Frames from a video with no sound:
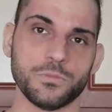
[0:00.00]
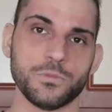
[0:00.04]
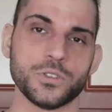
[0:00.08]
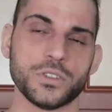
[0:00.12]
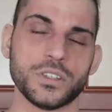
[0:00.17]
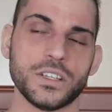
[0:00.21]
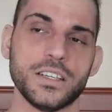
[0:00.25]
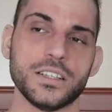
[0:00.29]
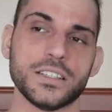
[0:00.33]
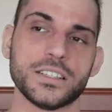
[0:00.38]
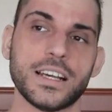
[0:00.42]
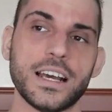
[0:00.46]

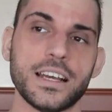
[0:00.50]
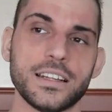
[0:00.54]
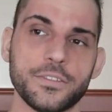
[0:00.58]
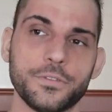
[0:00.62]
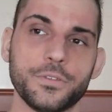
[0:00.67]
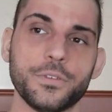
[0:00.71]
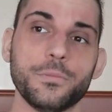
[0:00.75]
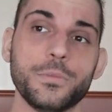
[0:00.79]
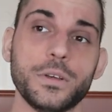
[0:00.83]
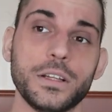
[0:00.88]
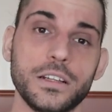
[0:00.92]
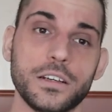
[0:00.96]
music is kind of
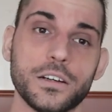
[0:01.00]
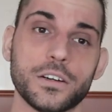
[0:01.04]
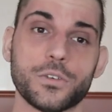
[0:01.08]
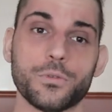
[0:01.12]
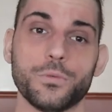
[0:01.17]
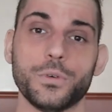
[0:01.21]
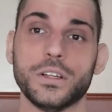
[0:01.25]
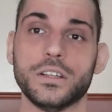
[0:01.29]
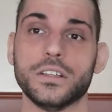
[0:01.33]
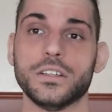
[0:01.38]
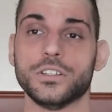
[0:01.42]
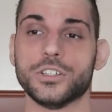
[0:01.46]
familiar
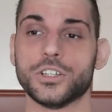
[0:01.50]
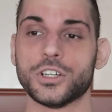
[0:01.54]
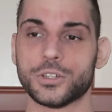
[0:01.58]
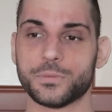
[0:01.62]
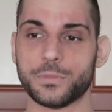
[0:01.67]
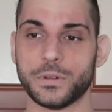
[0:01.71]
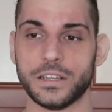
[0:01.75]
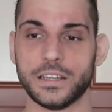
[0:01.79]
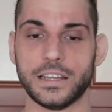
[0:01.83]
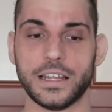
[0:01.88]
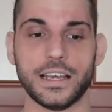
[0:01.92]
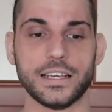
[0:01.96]
with the
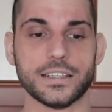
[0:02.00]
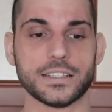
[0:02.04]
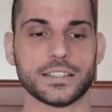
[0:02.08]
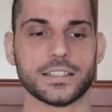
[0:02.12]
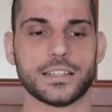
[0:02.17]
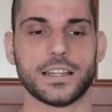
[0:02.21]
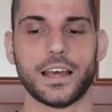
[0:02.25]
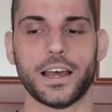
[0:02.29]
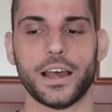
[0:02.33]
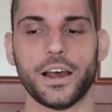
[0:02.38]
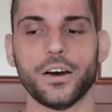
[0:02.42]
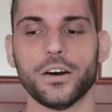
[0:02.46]
Judgment Day
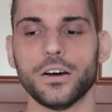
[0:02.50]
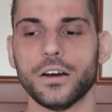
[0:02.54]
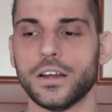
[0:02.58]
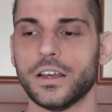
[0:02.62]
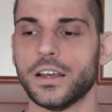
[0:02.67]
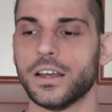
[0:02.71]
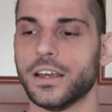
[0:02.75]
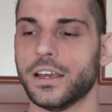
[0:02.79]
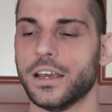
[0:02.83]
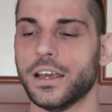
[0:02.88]
style,